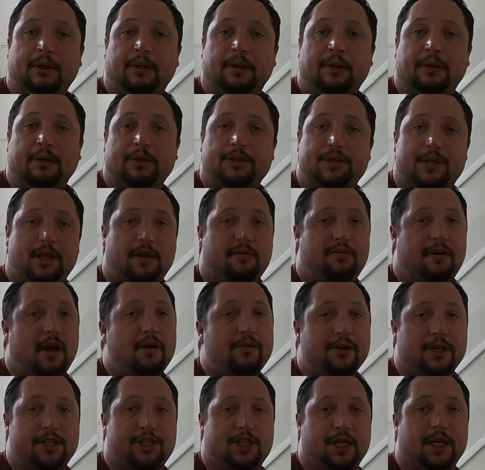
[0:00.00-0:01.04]
So they're very
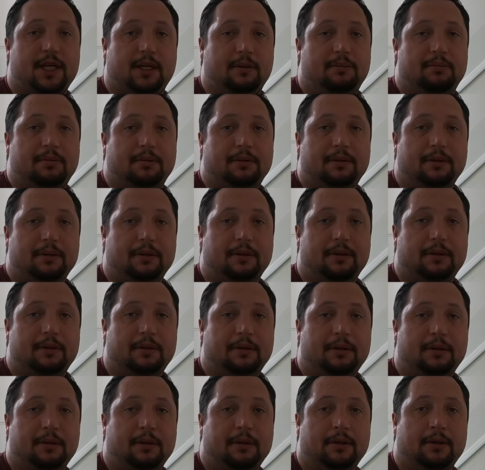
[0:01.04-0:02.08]
cheap.
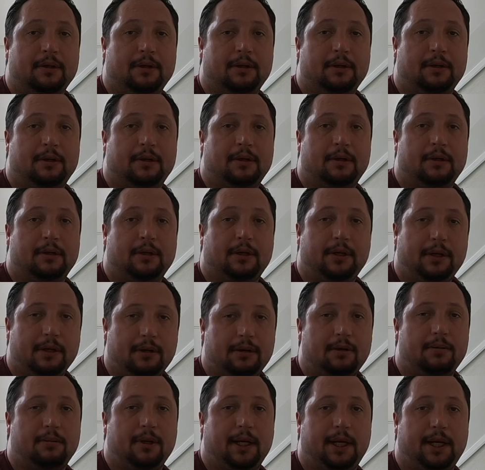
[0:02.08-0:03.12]
You know
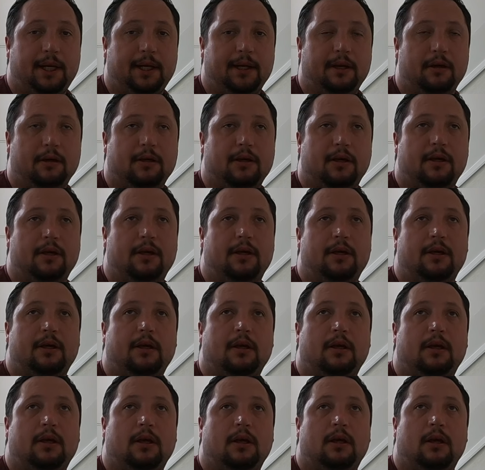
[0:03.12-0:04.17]
what I mean? Like
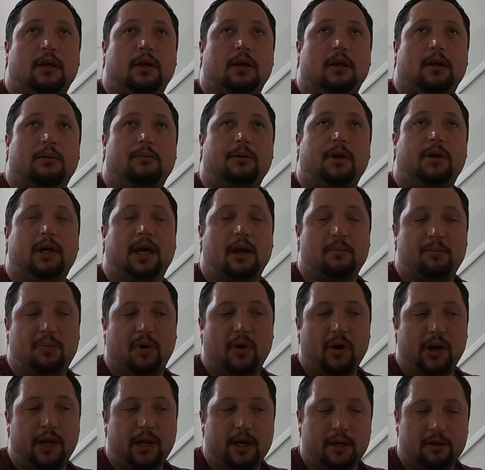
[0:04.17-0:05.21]
when you are
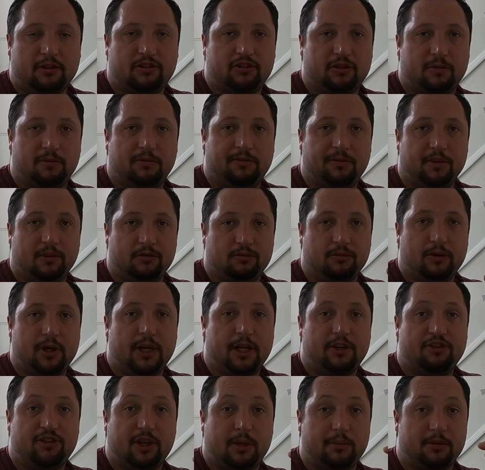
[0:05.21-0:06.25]
buying in at something that's really
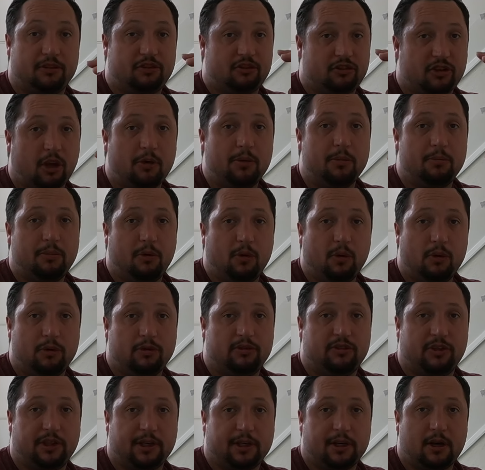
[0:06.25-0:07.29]
cheap, that's so important to
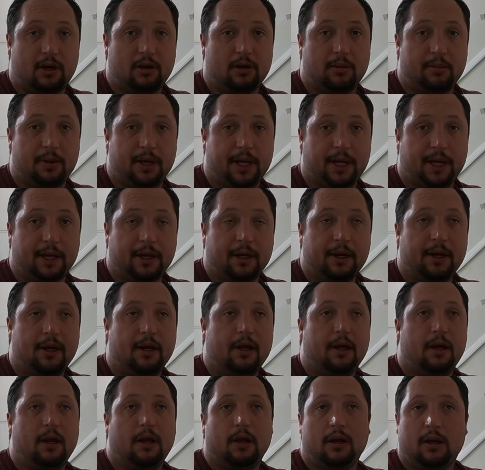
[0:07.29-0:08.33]
the economy.
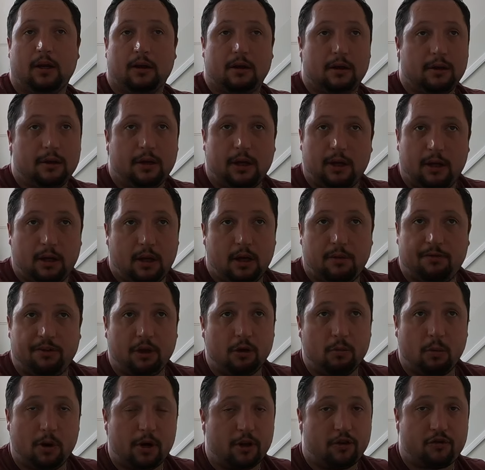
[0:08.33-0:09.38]
If you
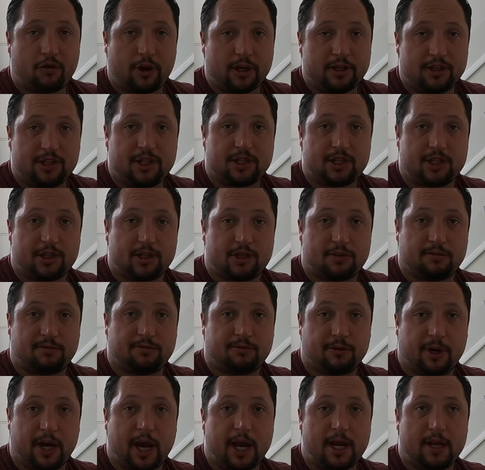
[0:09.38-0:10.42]
want to transition to
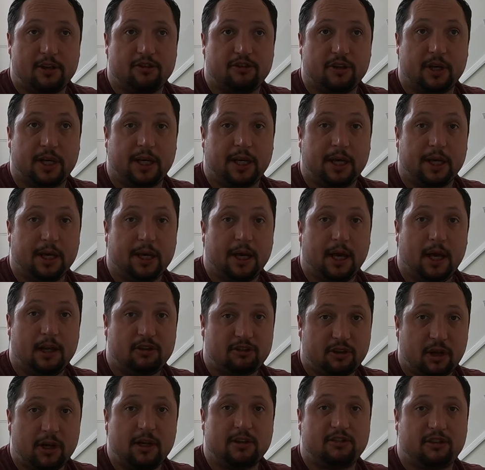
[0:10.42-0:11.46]
free energy, it's
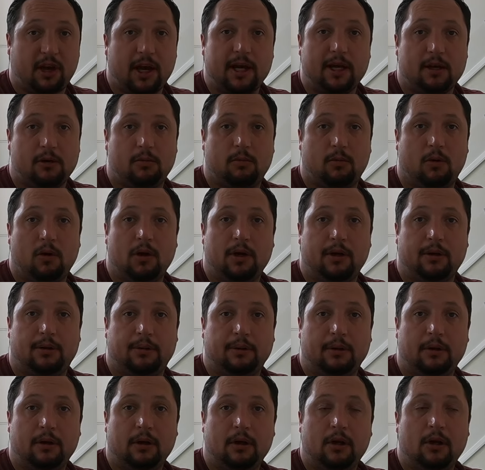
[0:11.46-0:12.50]
going to take a while
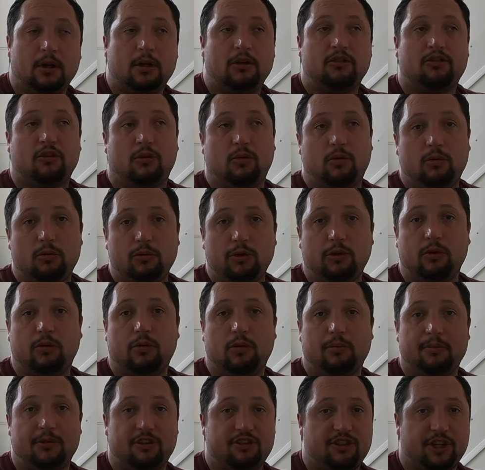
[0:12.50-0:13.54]
because all your
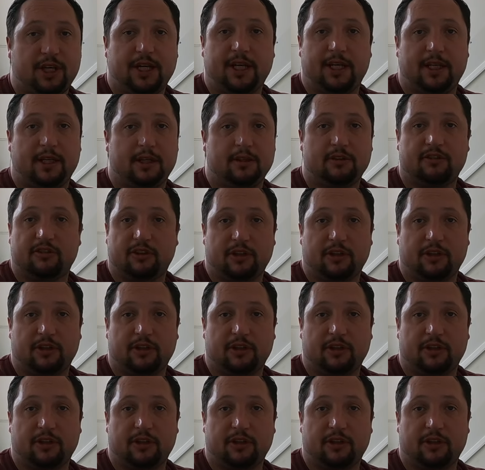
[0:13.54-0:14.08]
machines and